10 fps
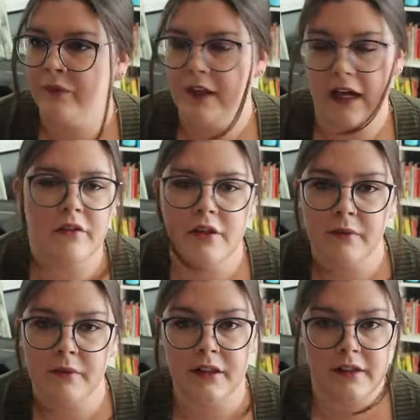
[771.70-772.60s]
However you
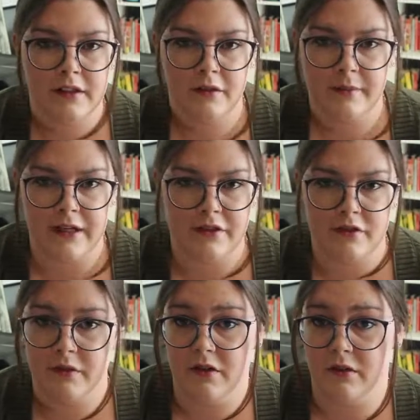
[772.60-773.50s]
want to consider
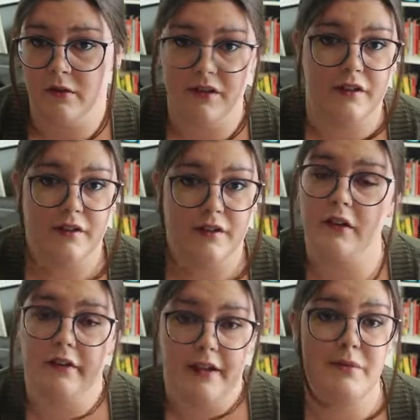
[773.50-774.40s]
mastery with your horse is
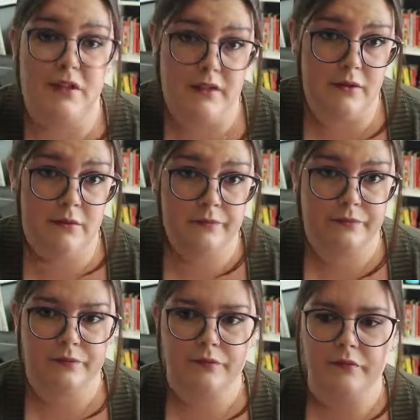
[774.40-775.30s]
literally up to you.
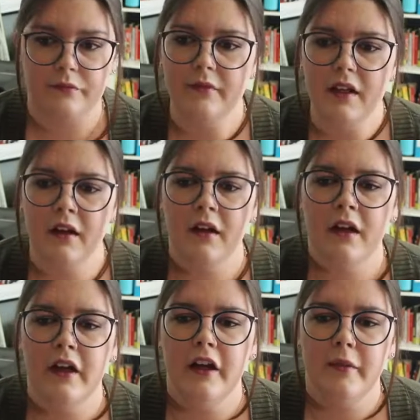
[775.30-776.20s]

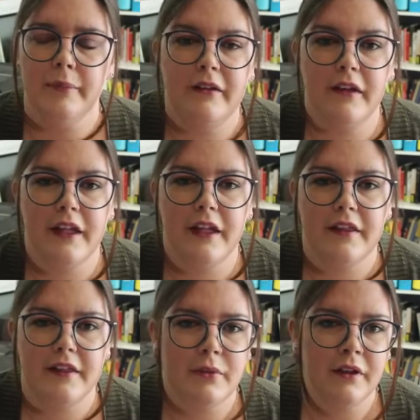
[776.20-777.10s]
But
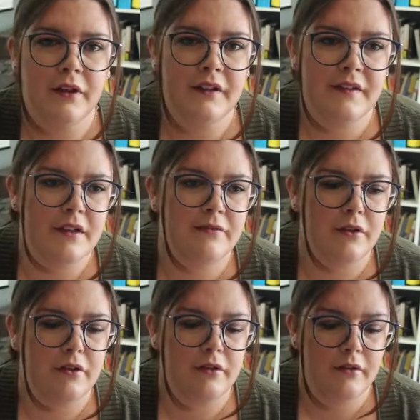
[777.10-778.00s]
the important thing
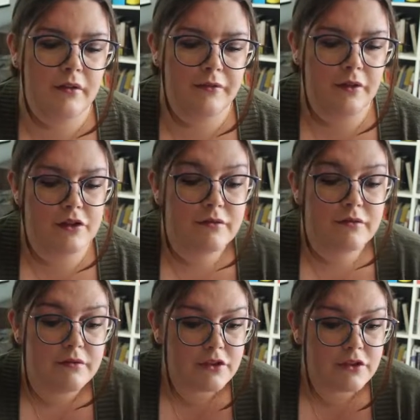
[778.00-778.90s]
for
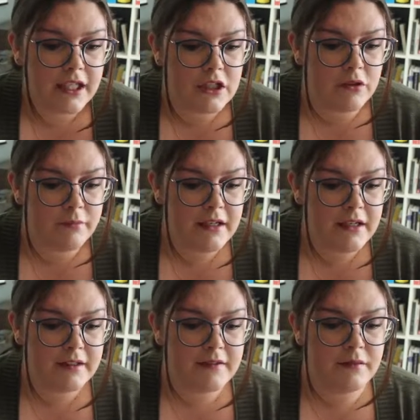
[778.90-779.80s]
checking your
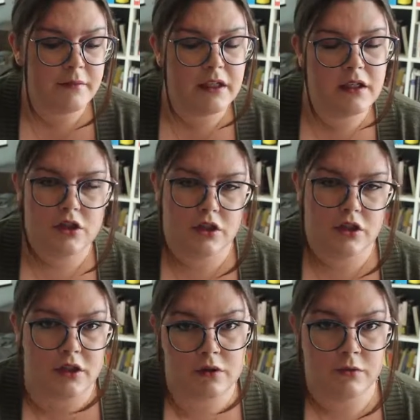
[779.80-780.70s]
maintenance and making sure
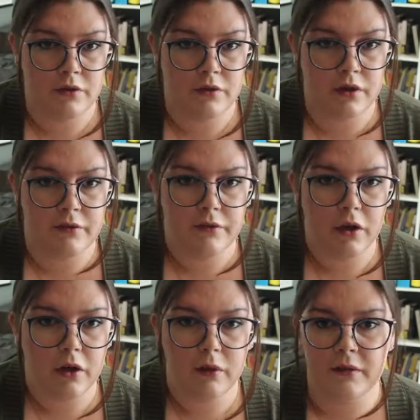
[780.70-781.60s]
that you're moving
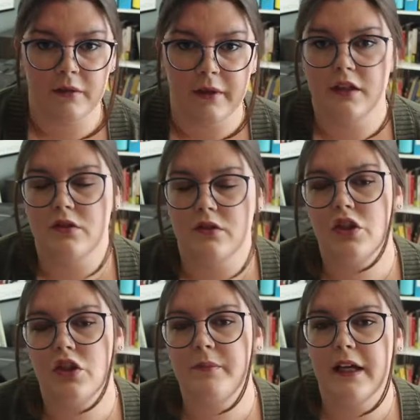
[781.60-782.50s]
forward in the way that you
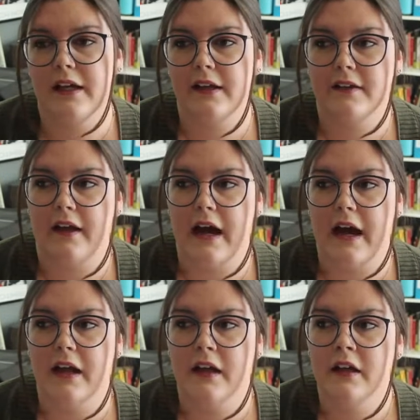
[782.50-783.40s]
should be is that